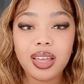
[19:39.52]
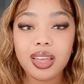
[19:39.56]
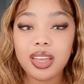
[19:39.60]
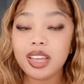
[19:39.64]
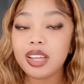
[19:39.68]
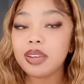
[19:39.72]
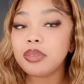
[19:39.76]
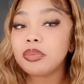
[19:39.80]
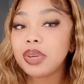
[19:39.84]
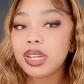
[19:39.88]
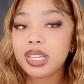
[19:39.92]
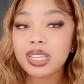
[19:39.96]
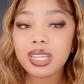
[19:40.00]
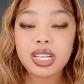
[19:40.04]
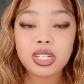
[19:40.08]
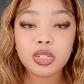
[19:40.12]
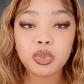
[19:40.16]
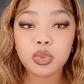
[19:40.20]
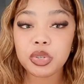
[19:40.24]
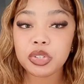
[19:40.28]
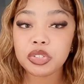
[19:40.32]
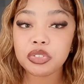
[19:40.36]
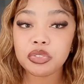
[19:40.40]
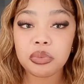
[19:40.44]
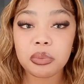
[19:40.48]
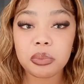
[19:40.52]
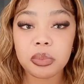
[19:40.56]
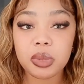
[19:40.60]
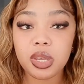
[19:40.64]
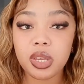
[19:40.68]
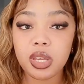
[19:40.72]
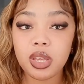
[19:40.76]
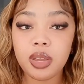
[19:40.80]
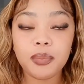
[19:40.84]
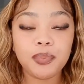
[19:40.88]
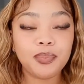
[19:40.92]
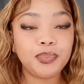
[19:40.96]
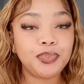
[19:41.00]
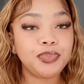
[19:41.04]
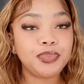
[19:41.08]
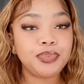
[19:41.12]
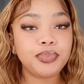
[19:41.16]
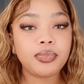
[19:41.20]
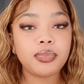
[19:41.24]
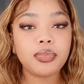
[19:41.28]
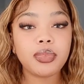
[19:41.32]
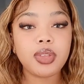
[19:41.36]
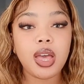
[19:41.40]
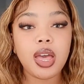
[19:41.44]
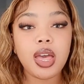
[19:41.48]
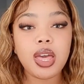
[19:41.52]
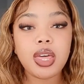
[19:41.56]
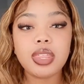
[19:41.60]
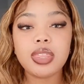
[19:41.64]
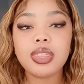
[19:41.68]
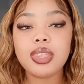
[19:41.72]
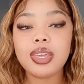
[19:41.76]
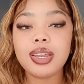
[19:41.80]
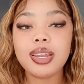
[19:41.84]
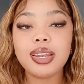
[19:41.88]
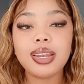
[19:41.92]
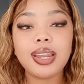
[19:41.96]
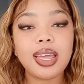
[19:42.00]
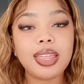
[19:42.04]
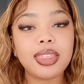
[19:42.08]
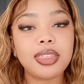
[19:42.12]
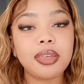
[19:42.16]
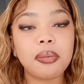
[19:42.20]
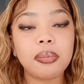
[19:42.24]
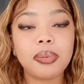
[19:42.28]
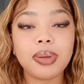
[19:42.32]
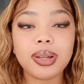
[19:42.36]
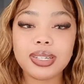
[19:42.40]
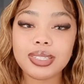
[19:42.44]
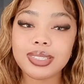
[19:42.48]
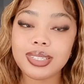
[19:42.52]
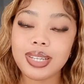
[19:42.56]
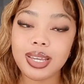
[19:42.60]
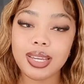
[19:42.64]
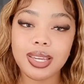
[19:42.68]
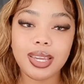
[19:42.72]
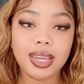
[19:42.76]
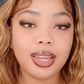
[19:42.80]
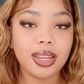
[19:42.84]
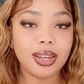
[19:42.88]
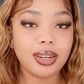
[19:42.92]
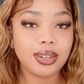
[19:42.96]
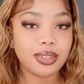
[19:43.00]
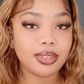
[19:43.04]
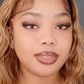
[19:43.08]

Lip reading: It made things worse for me. And then the belt again.